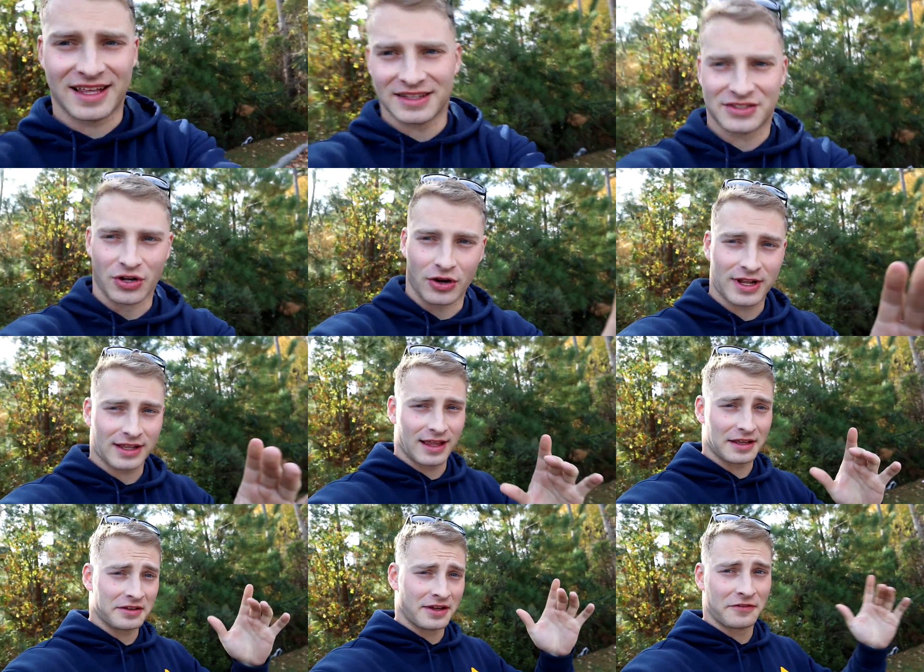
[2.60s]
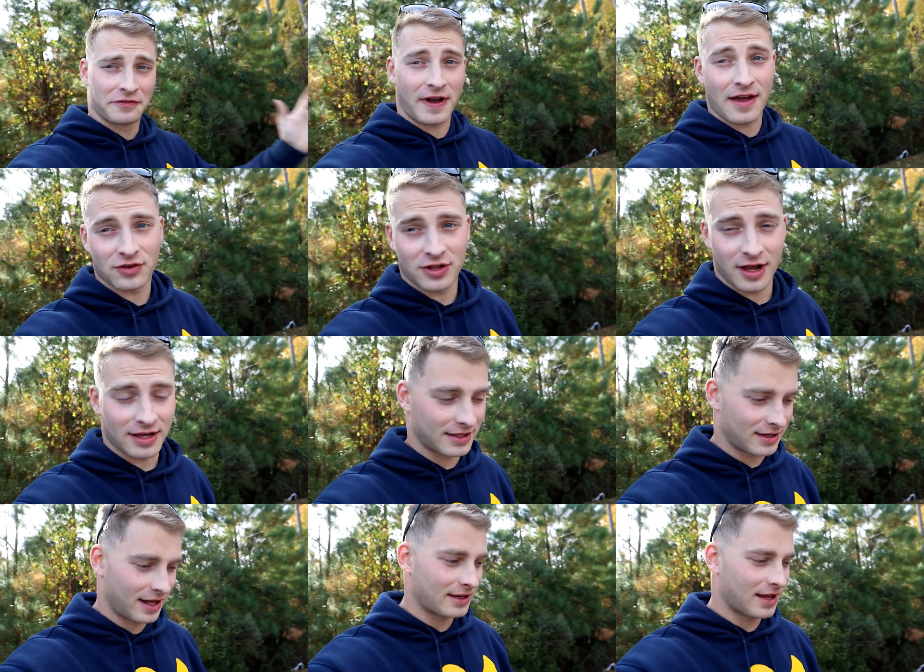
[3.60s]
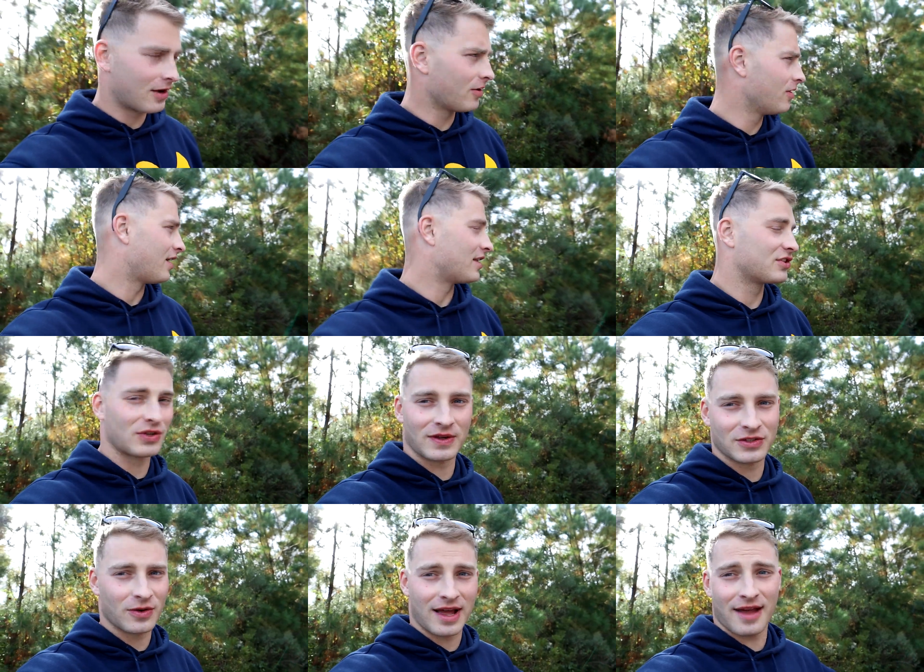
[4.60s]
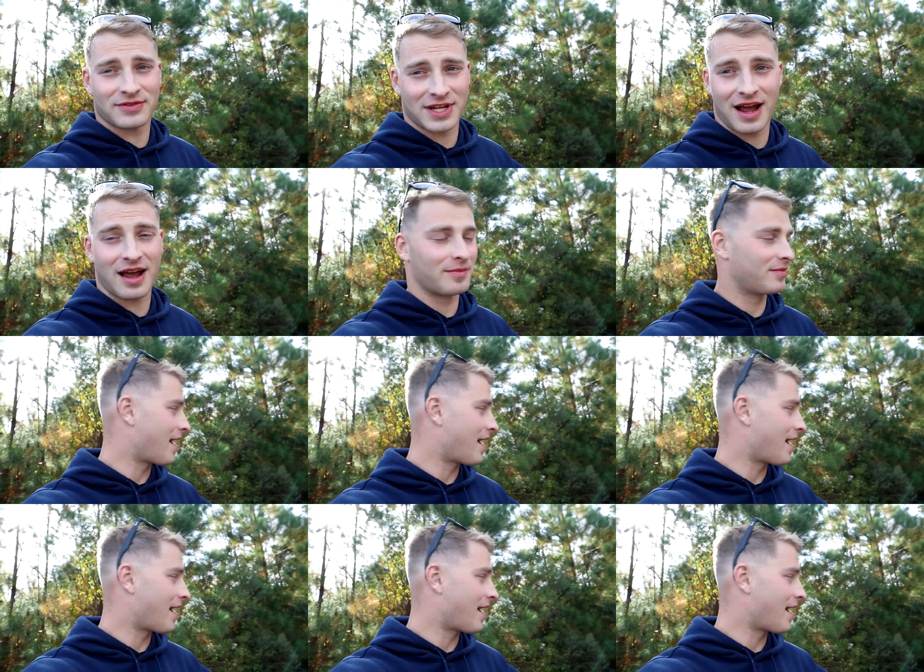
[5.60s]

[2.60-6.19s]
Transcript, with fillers: It gets dark at like 5 o'clock at night now, and so I don't have time